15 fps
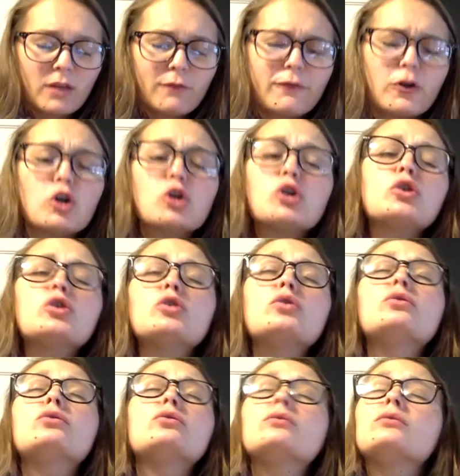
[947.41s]

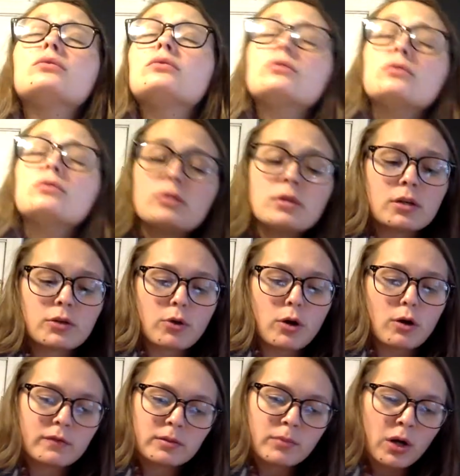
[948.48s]
Food,
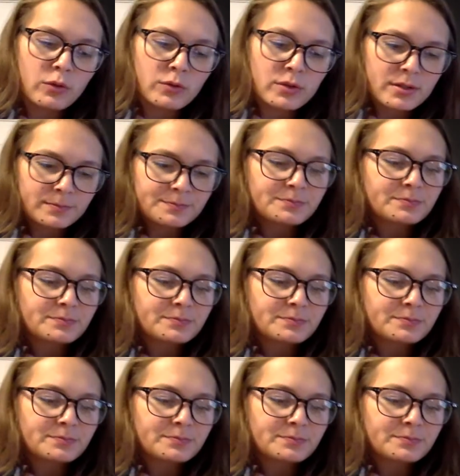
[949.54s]
Grover moaned.